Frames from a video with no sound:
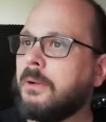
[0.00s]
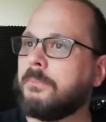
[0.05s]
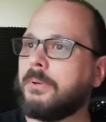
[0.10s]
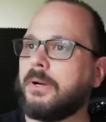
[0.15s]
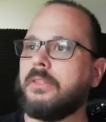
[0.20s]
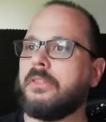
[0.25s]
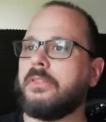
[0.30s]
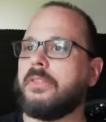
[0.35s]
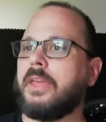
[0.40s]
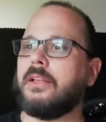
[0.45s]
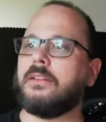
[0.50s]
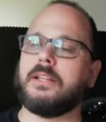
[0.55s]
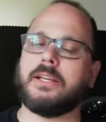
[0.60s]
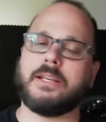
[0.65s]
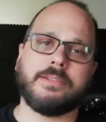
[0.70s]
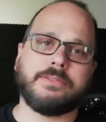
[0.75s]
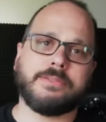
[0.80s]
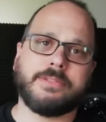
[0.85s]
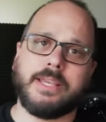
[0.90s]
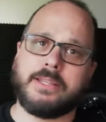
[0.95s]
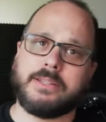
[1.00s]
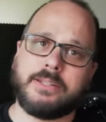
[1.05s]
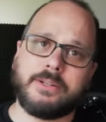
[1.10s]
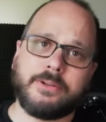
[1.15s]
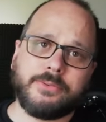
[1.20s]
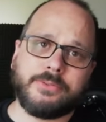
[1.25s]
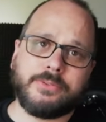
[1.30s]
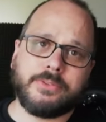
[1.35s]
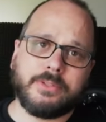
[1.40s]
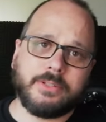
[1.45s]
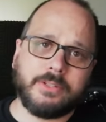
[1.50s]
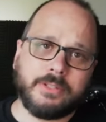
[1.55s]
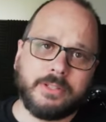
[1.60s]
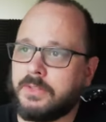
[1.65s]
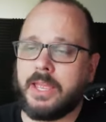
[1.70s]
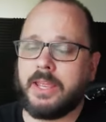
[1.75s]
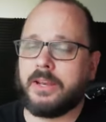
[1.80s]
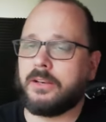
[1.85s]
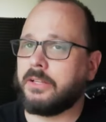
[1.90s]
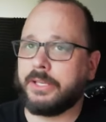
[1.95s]
But other than that, like I said, there's
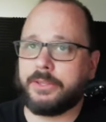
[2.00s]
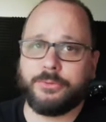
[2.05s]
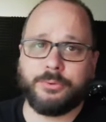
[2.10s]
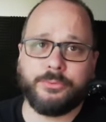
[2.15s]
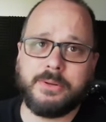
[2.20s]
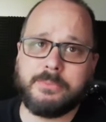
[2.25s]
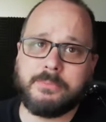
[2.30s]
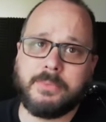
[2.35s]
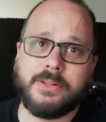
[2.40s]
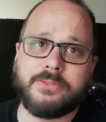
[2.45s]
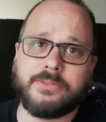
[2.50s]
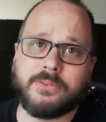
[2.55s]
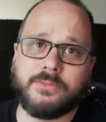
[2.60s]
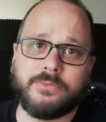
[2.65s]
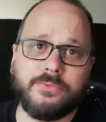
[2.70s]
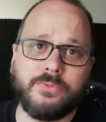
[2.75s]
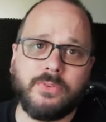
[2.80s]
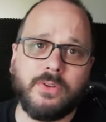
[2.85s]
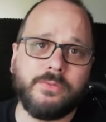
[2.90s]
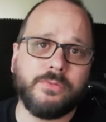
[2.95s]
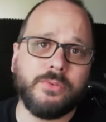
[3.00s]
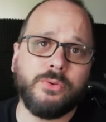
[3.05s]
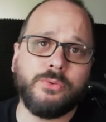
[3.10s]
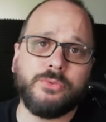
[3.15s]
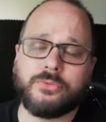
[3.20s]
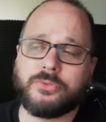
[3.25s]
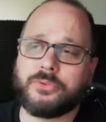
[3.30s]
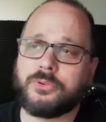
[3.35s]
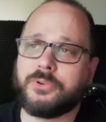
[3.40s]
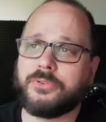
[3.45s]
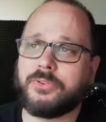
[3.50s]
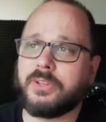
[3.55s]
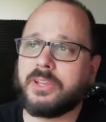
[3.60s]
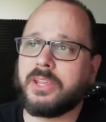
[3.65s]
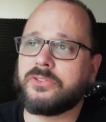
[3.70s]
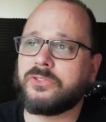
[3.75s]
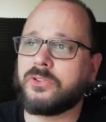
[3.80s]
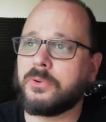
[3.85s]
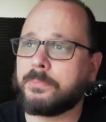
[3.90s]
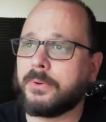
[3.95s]
I had like three months of, of news stories to
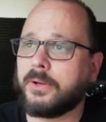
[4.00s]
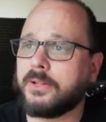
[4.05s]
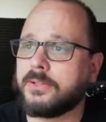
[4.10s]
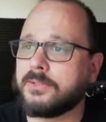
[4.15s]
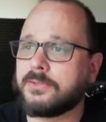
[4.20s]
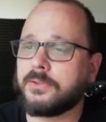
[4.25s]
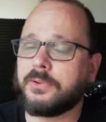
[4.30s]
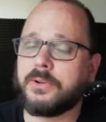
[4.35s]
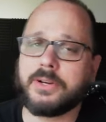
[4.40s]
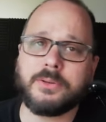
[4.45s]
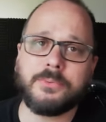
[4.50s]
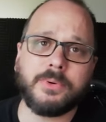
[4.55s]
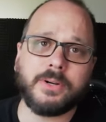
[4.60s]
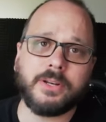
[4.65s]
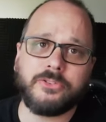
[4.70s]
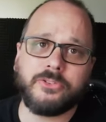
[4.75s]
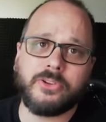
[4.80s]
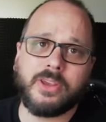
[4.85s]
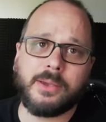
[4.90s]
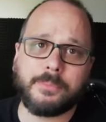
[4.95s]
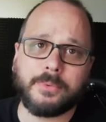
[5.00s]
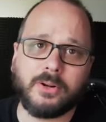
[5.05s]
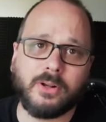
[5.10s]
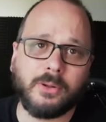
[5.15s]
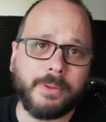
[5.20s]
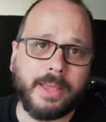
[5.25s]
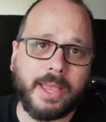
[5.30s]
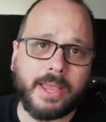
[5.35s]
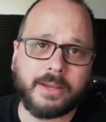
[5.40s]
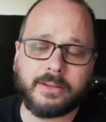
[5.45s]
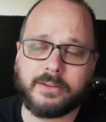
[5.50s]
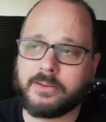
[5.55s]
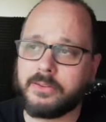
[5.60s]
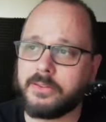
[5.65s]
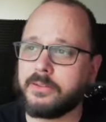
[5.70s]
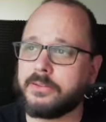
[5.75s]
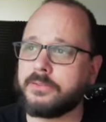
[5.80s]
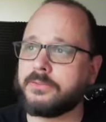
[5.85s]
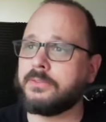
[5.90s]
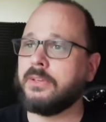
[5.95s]
catch up on, so I didn't want to jam it all back into
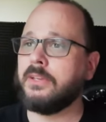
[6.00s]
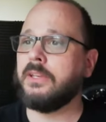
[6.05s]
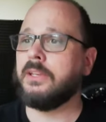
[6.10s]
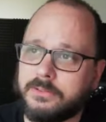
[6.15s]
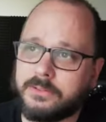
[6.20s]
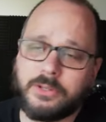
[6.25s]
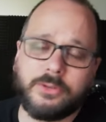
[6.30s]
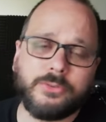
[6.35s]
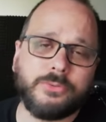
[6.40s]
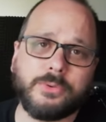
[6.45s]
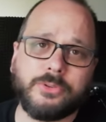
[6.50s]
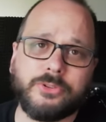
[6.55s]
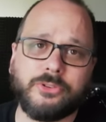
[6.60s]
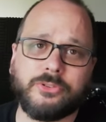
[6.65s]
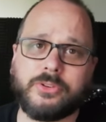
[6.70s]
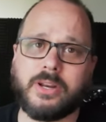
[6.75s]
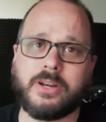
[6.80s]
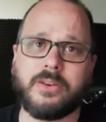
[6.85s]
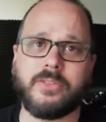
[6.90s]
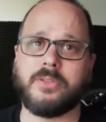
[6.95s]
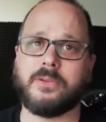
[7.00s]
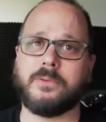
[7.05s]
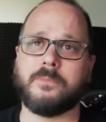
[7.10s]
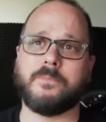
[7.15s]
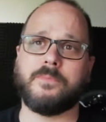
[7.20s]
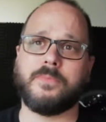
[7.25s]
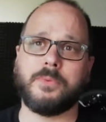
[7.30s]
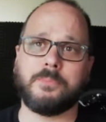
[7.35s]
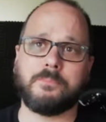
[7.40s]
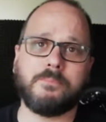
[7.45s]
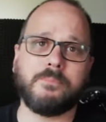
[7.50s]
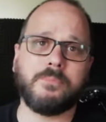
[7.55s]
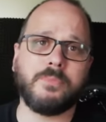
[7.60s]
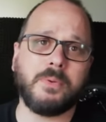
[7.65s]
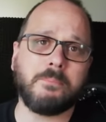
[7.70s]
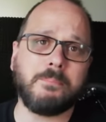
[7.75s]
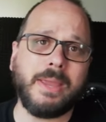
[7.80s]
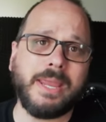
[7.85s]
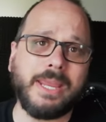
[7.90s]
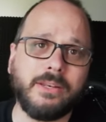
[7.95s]
this. Those were just kind of the, the,
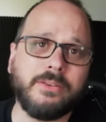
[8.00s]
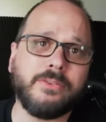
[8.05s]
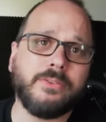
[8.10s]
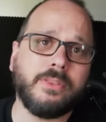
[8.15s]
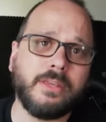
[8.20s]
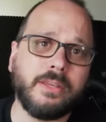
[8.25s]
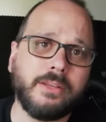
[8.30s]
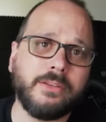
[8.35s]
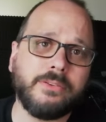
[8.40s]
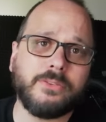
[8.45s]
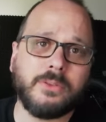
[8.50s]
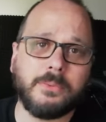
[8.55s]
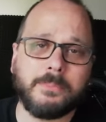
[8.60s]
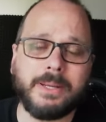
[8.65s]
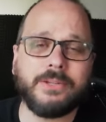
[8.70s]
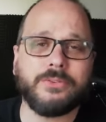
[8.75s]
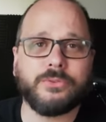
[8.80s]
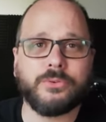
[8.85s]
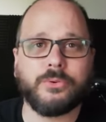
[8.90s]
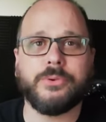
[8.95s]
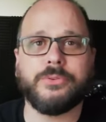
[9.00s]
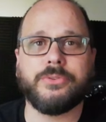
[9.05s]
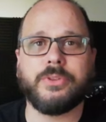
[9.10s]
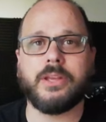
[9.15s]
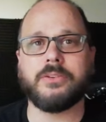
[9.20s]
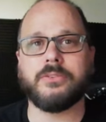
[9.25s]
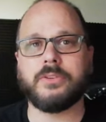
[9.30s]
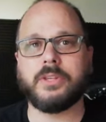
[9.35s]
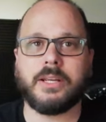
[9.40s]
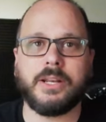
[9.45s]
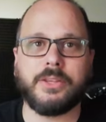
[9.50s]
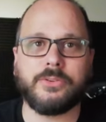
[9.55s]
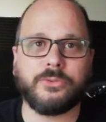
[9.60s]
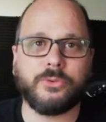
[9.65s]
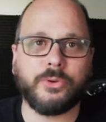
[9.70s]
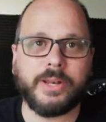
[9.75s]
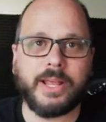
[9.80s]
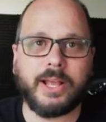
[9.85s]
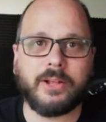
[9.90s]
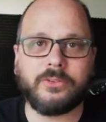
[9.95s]
the main things, the main stories that kind of
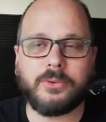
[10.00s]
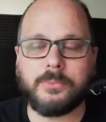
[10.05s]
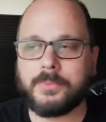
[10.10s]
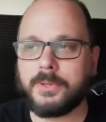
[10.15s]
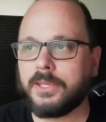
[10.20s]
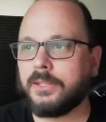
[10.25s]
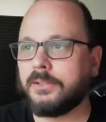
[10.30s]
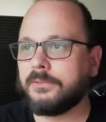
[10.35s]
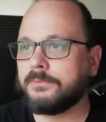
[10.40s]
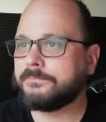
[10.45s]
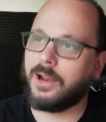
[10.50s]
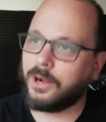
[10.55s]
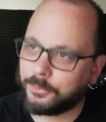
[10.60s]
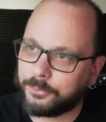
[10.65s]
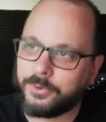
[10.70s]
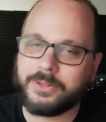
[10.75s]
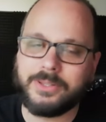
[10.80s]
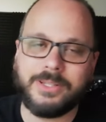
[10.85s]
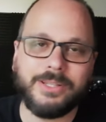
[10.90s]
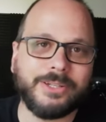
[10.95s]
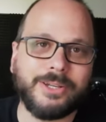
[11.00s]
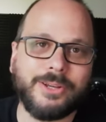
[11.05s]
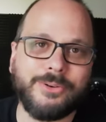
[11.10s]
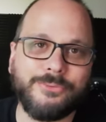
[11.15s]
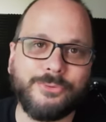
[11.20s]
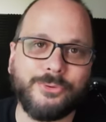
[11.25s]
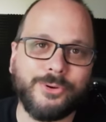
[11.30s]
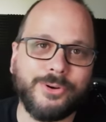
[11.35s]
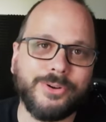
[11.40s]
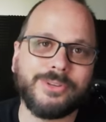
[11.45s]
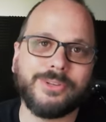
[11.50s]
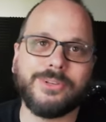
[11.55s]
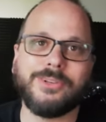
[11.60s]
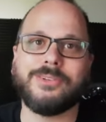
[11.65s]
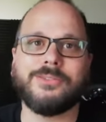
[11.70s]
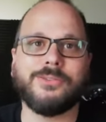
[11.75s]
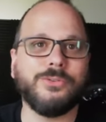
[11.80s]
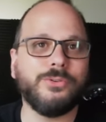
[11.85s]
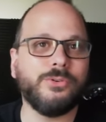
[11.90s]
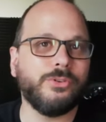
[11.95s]
stood out to me. I'm really looking forward
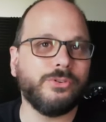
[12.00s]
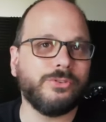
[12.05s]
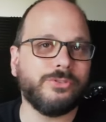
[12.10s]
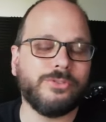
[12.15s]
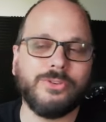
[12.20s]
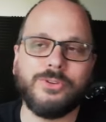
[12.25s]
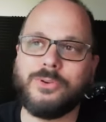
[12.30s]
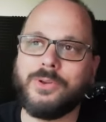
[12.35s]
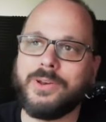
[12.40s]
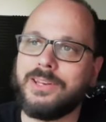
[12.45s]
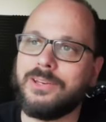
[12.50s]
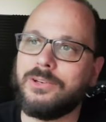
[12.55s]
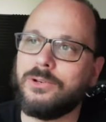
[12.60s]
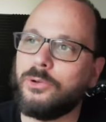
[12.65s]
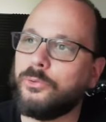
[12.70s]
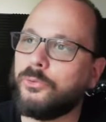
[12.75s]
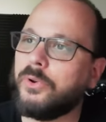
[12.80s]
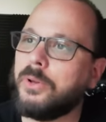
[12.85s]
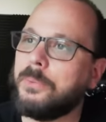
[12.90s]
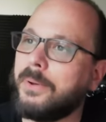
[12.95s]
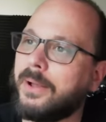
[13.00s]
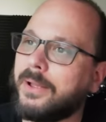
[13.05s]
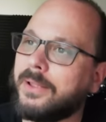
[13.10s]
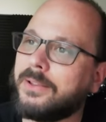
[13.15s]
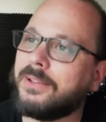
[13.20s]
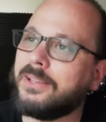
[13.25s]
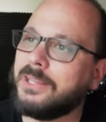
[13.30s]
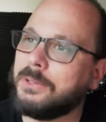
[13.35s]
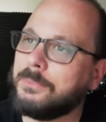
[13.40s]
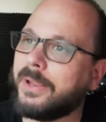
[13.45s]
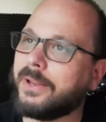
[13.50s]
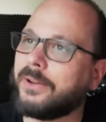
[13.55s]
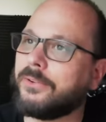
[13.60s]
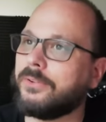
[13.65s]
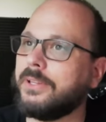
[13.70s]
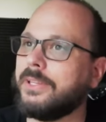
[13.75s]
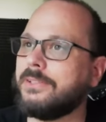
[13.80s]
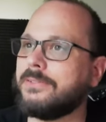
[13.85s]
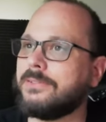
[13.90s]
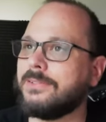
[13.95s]
to, to any new e-bike
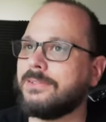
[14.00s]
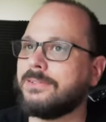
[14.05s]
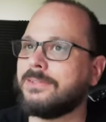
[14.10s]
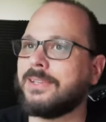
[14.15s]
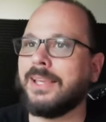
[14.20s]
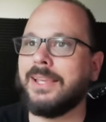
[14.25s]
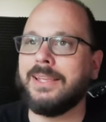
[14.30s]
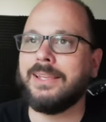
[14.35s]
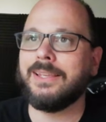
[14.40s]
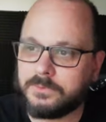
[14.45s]
releases.